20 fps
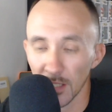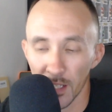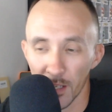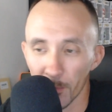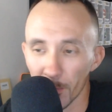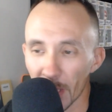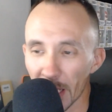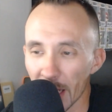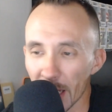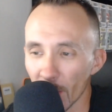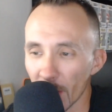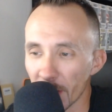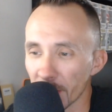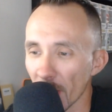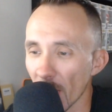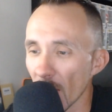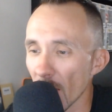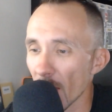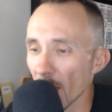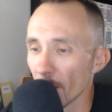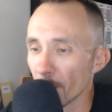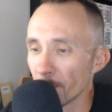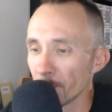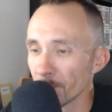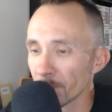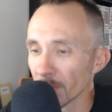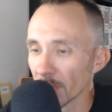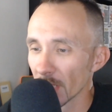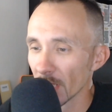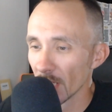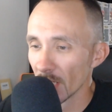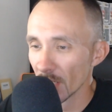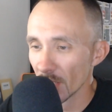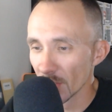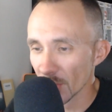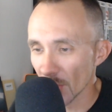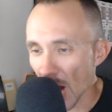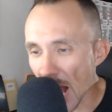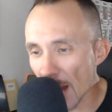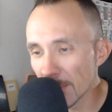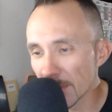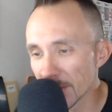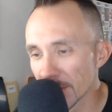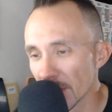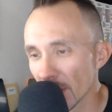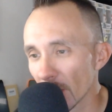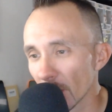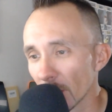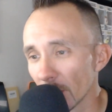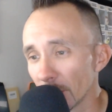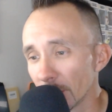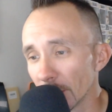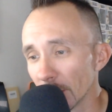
But anyways, so Hybrid Steel,